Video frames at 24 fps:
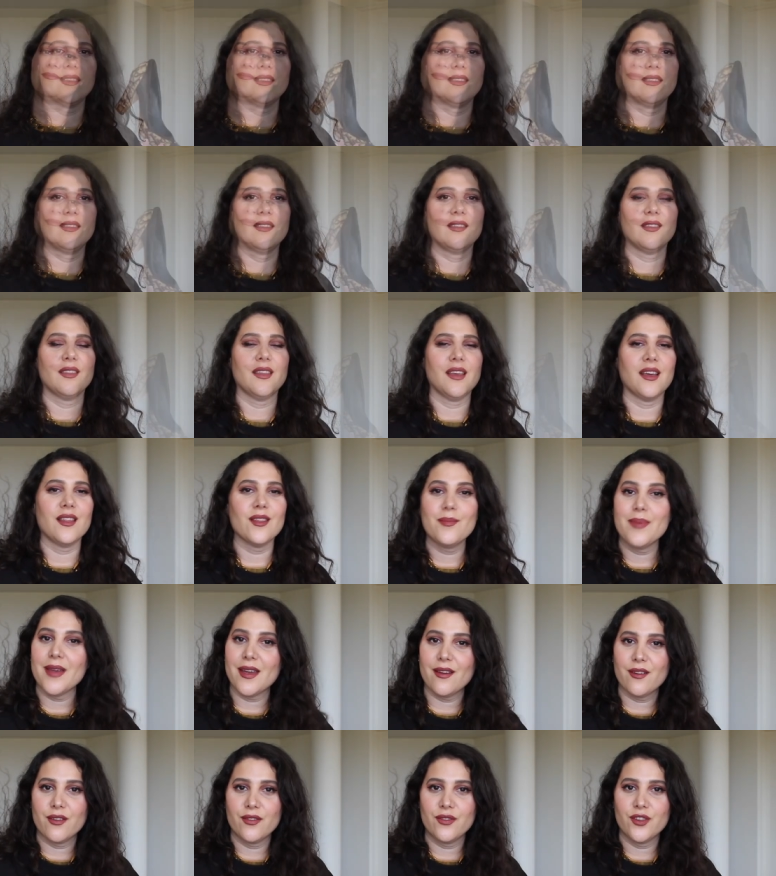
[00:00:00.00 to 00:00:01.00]
So the other
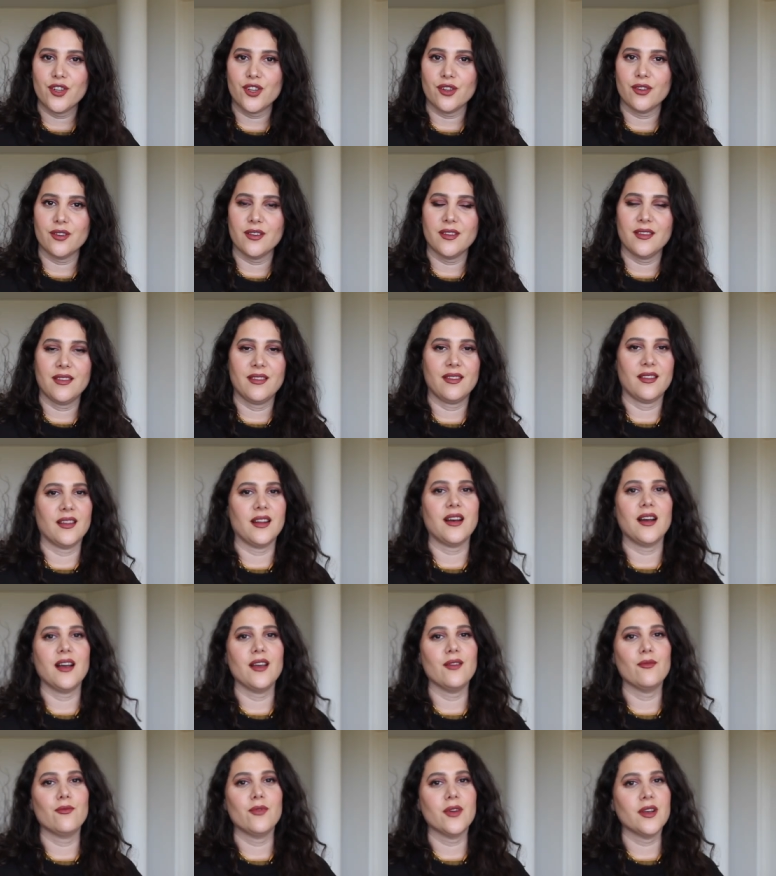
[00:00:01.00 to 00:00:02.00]
pair of shoes that
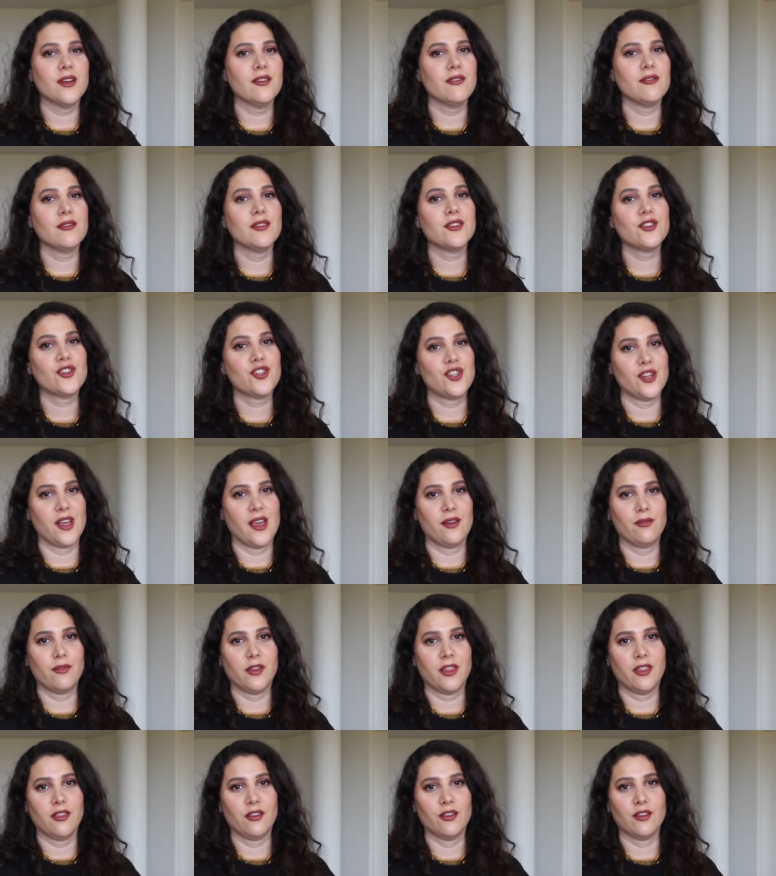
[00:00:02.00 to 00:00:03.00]
I will share
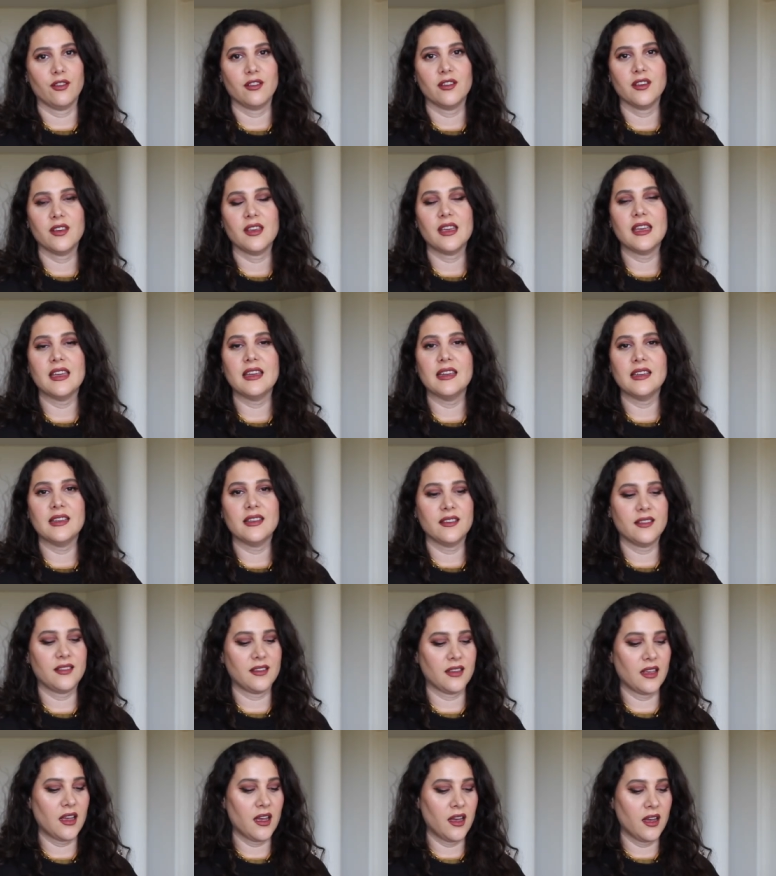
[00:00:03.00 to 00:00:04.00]
with you
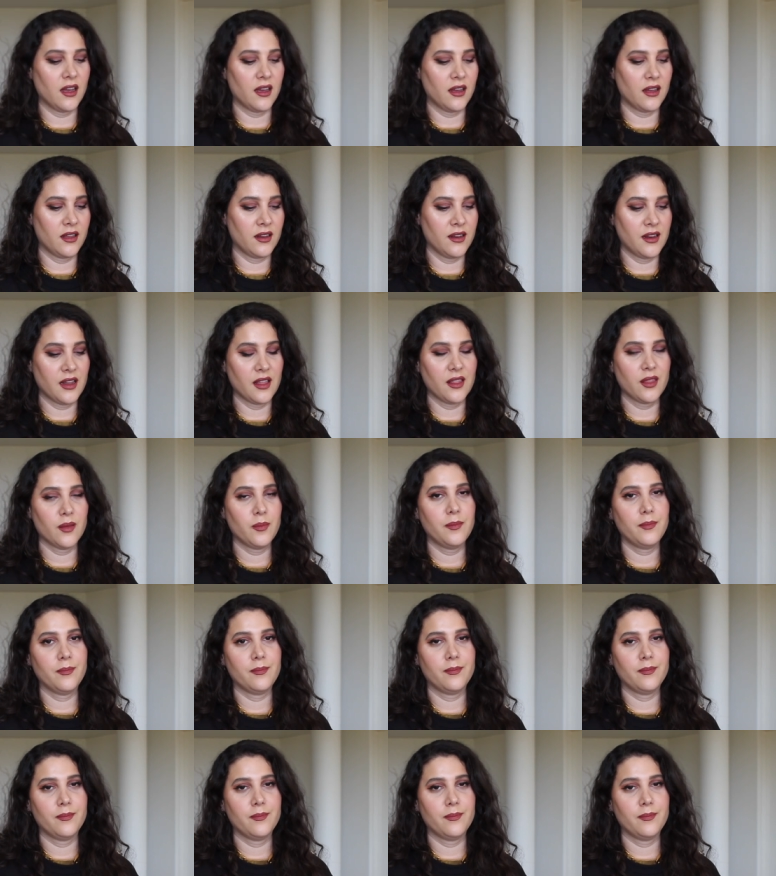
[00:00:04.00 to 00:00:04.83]
is another